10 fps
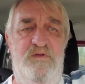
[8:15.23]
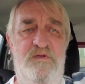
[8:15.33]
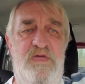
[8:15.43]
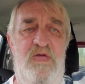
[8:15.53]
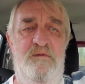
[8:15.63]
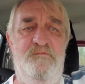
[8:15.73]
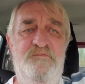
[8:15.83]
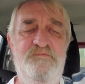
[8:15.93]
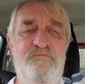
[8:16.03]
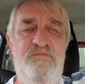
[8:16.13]
Okay.
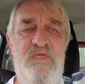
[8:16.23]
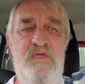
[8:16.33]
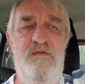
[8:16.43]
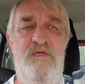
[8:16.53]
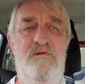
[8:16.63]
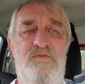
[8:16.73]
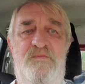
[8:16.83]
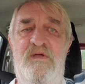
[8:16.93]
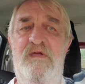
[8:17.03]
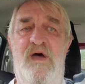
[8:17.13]
It was
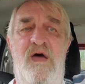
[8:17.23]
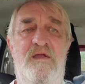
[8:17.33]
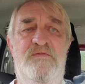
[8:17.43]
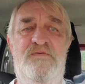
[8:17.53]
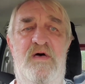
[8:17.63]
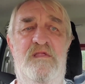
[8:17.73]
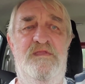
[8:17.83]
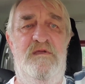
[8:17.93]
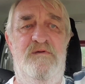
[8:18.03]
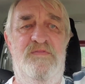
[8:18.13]
very hard
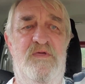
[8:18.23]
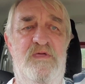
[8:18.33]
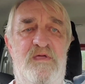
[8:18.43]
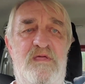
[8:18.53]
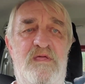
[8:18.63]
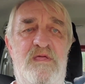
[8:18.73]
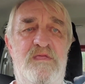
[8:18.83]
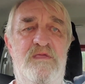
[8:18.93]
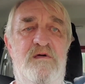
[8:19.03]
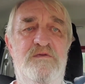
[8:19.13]
selling everything.
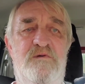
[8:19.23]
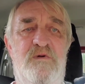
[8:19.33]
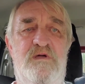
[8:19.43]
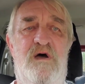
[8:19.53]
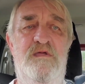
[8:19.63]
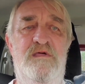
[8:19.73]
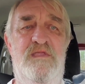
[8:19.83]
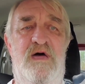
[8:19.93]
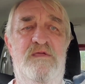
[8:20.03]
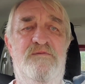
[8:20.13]
You work all
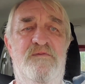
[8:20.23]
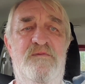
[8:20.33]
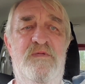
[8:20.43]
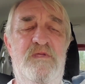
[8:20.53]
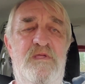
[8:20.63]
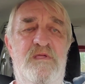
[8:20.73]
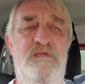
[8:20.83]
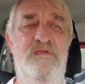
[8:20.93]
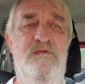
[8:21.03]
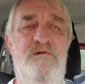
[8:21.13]
your life.
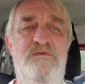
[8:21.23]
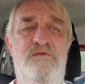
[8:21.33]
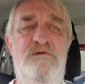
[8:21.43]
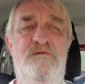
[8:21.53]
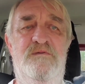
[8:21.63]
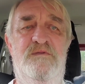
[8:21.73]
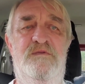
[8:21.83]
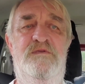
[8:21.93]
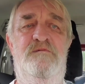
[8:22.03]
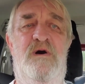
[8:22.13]
You
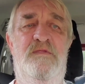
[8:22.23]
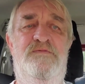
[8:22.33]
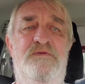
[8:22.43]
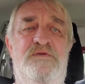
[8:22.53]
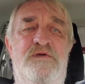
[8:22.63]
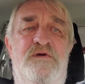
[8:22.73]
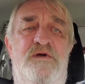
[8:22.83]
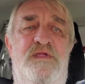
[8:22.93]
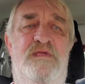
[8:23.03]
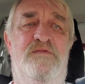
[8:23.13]
want
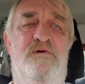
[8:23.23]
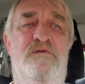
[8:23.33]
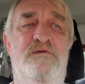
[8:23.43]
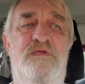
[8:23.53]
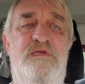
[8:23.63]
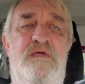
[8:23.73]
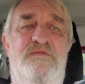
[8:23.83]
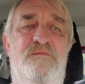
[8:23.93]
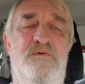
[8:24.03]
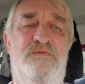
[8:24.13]
security. The older you
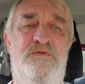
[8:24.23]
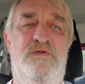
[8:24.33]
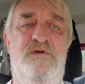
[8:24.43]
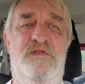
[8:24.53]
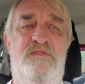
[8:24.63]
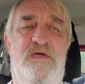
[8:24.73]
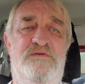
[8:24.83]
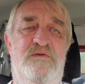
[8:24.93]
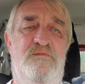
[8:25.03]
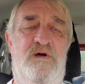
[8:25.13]
get, the more security
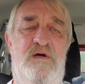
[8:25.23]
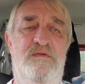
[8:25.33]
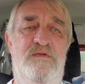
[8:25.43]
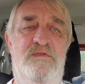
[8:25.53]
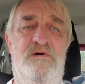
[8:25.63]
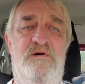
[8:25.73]
that you want,